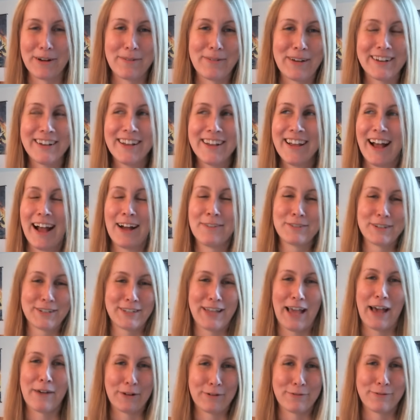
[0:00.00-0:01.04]
I mean, I'm
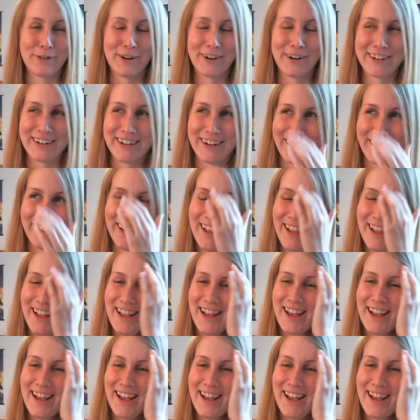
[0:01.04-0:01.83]
just having fun here.